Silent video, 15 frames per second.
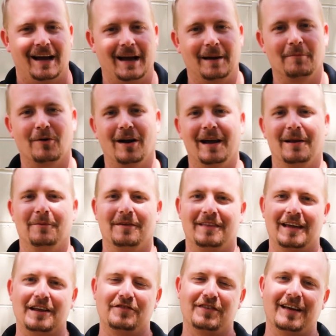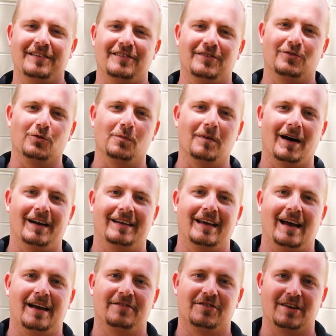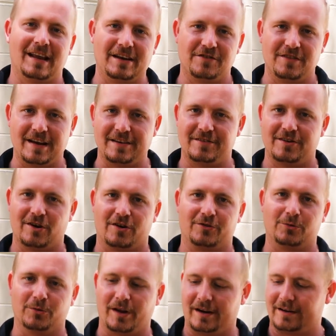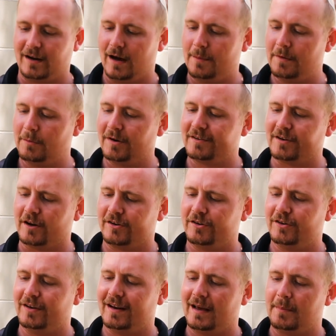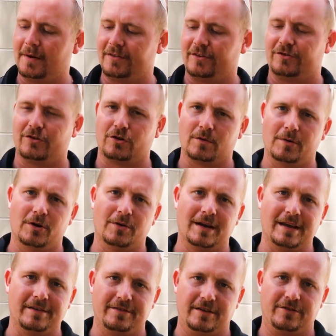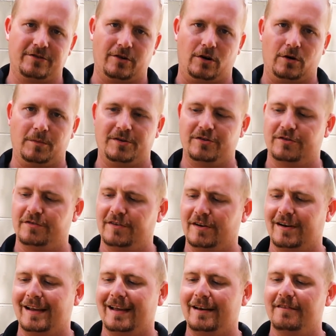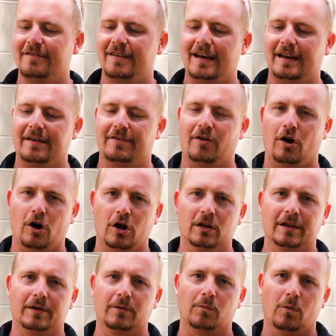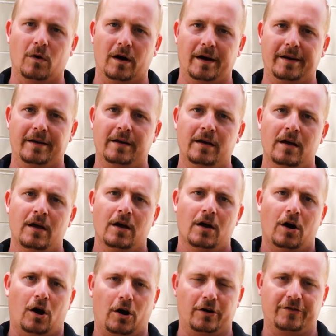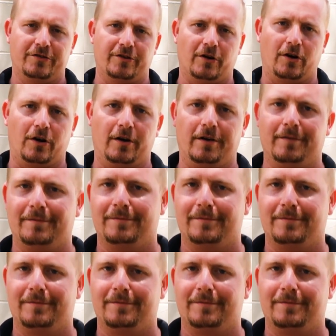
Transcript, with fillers: Hi, I'm Bryan with the HVAC School Podcast and HVACRSchool.com. I want to talk to you today about the Turbo Easy Start, which is a very innovative all-in-one hard start,